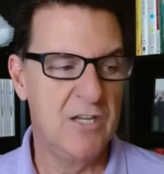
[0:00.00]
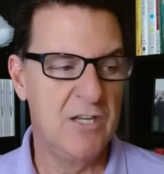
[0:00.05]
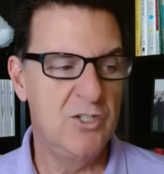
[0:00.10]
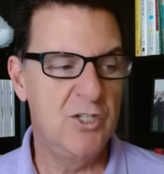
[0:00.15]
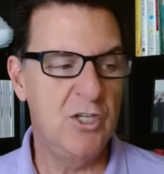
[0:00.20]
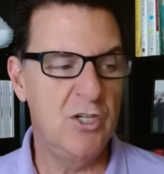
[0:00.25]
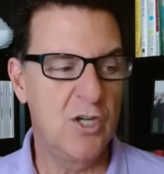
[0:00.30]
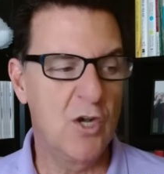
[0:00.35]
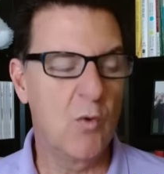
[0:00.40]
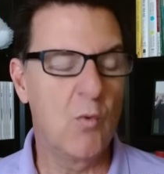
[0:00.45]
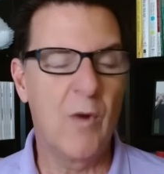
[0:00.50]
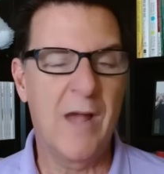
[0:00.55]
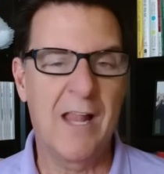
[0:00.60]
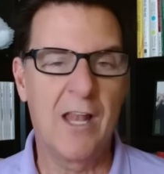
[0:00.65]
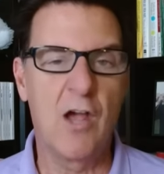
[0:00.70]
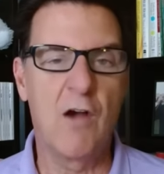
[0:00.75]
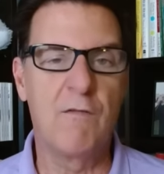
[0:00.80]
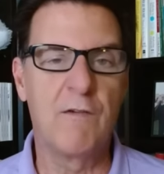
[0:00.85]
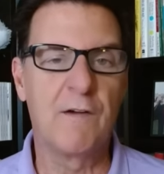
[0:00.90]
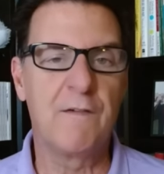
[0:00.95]
Do you know
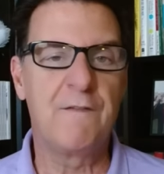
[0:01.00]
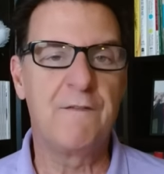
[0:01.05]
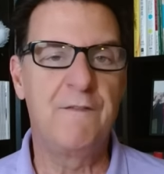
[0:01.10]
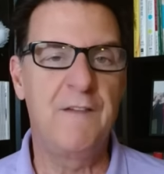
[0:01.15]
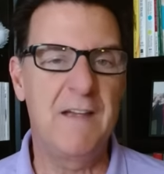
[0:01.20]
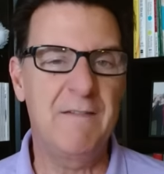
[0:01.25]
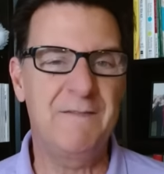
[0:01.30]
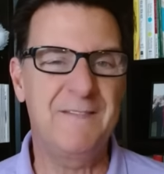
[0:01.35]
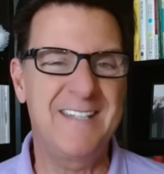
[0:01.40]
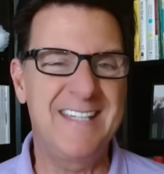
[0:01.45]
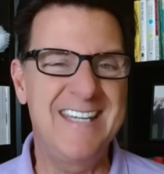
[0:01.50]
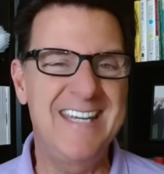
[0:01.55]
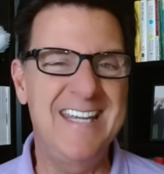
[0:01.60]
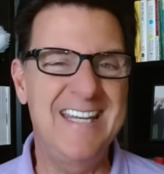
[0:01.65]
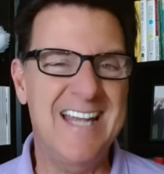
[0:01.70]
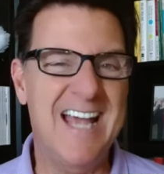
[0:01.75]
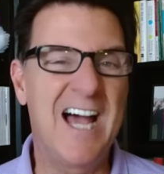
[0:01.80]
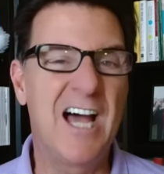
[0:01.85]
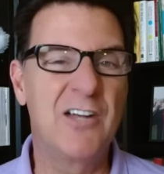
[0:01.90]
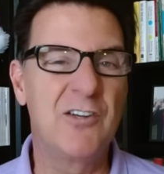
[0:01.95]
well over
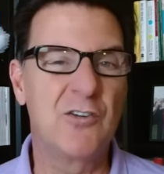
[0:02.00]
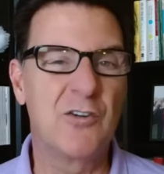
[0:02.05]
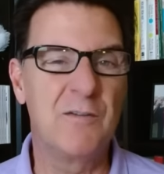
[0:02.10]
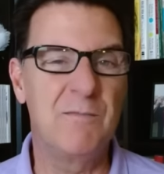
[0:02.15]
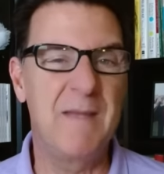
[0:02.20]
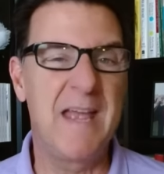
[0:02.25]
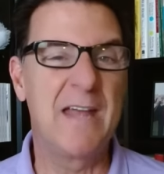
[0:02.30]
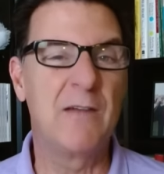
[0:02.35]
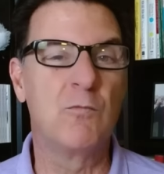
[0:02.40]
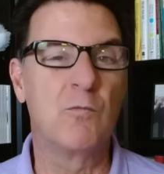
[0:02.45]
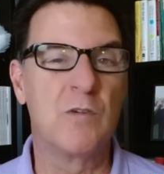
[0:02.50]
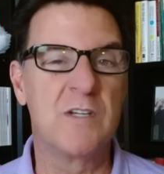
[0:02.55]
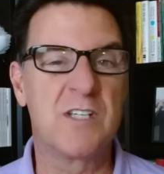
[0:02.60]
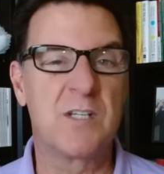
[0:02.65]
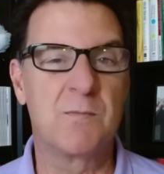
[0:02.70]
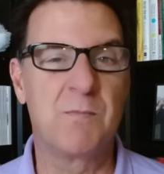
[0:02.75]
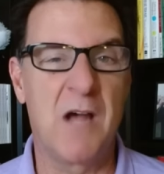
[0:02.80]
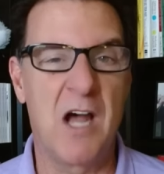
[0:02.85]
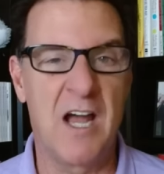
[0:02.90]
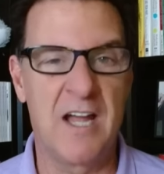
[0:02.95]
fifteen hundred men
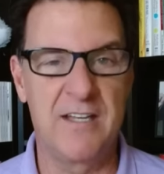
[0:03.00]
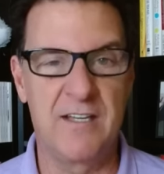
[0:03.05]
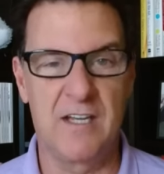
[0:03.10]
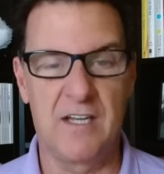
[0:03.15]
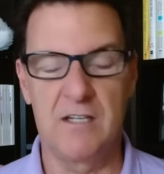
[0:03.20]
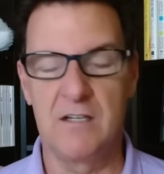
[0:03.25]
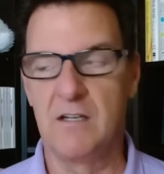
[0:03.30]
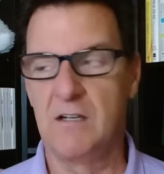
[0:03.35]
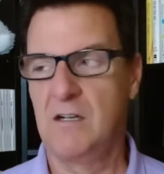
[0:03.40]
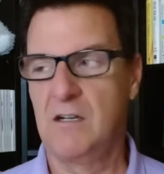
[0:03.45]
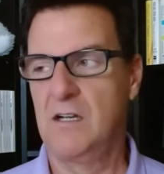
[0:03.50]
responded?